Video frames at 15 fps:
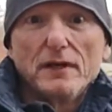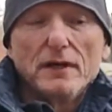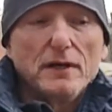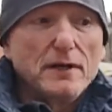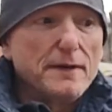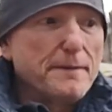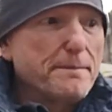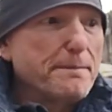
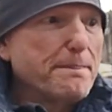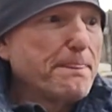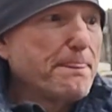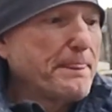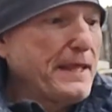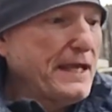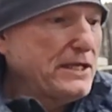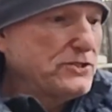
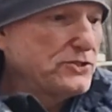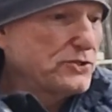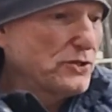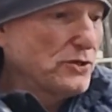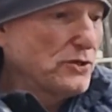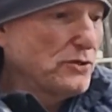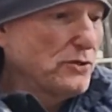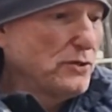And
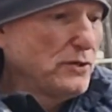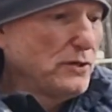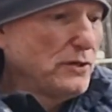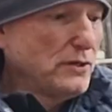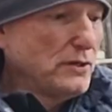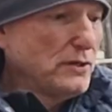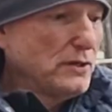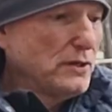so
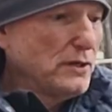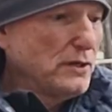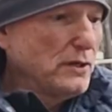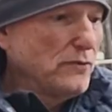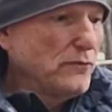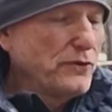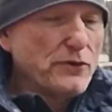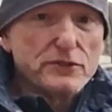
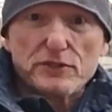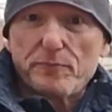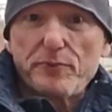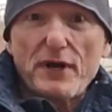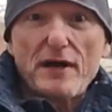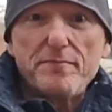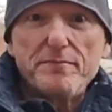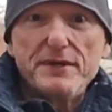when there's a
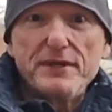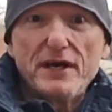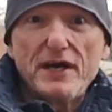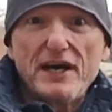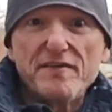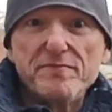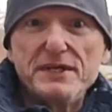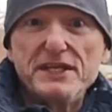problem in the
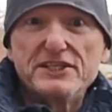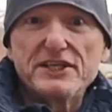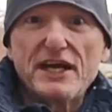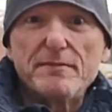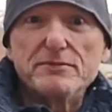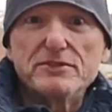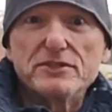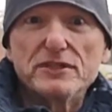hive, many
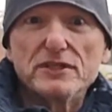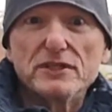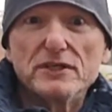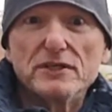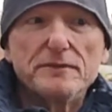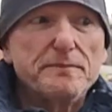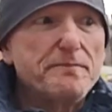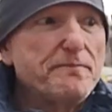times
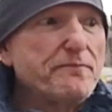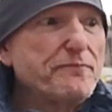they'll